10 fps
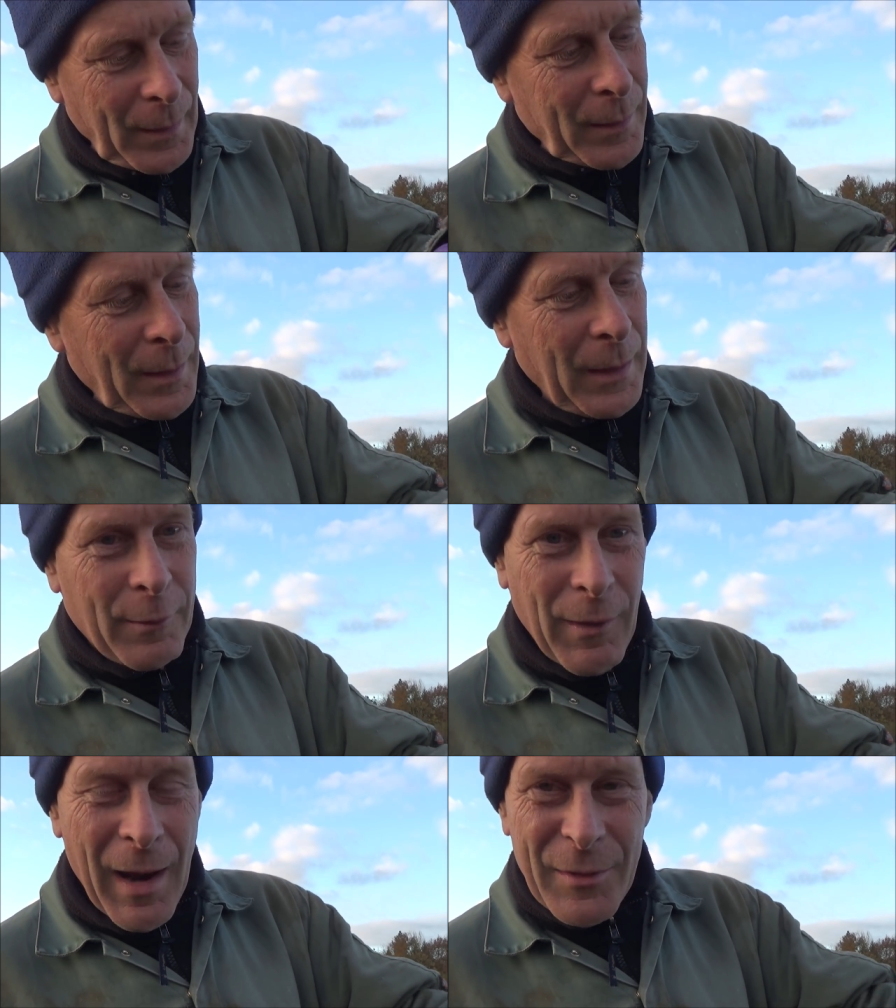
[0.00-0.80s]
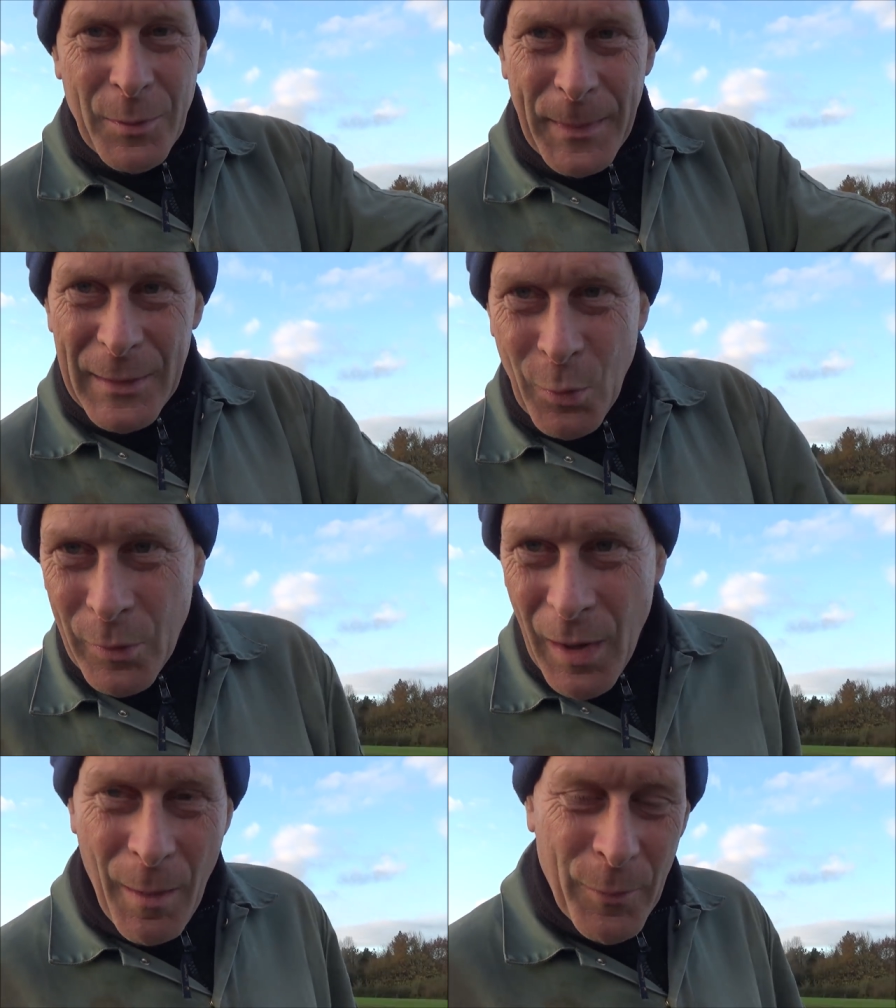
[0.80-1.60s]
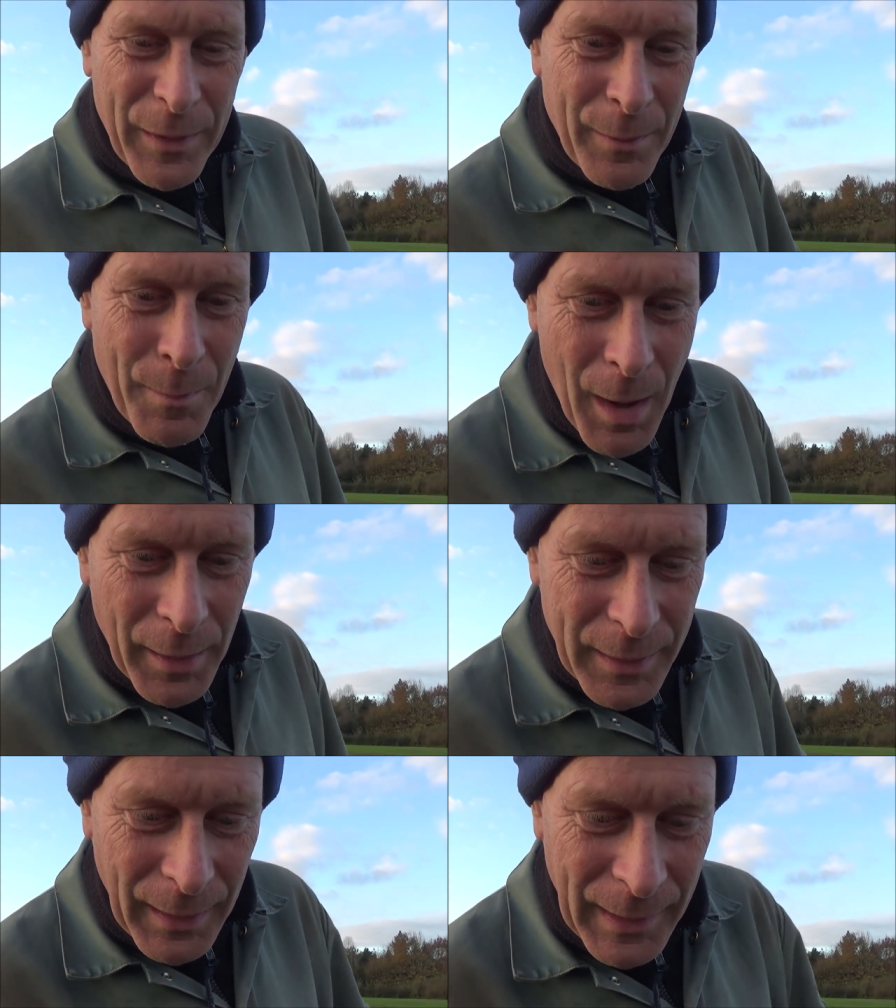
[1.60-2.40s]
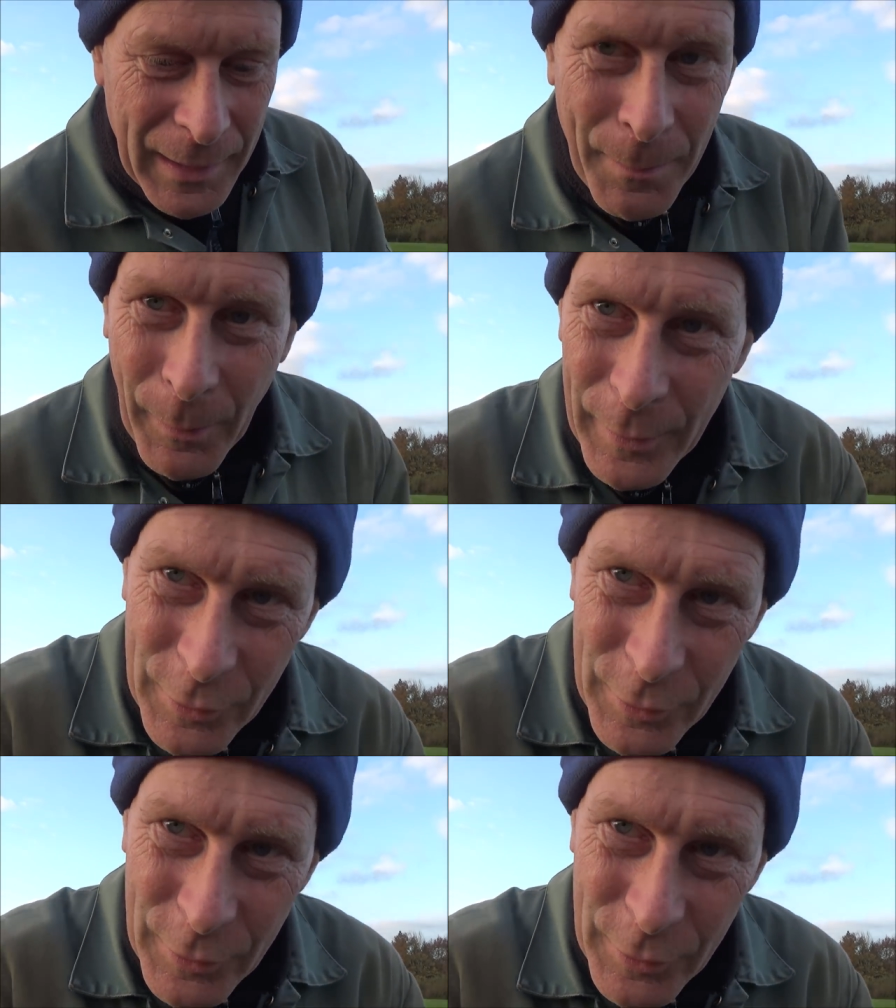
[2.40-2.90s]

the grass would be torn up with the mud and end up on the